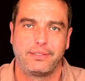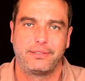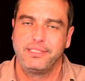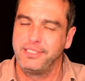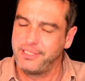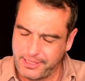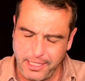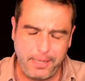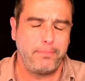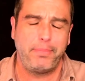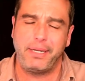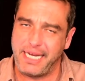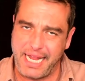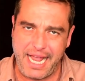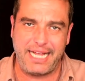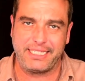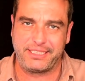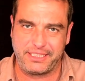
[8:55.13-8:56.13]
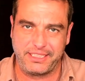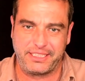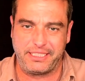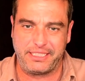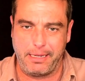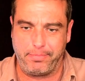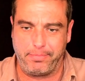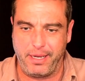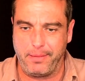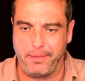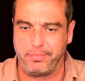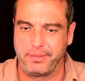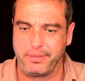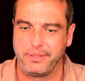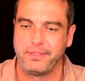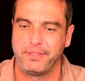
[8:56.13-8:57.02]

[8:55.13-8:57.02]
Somebody has to step up.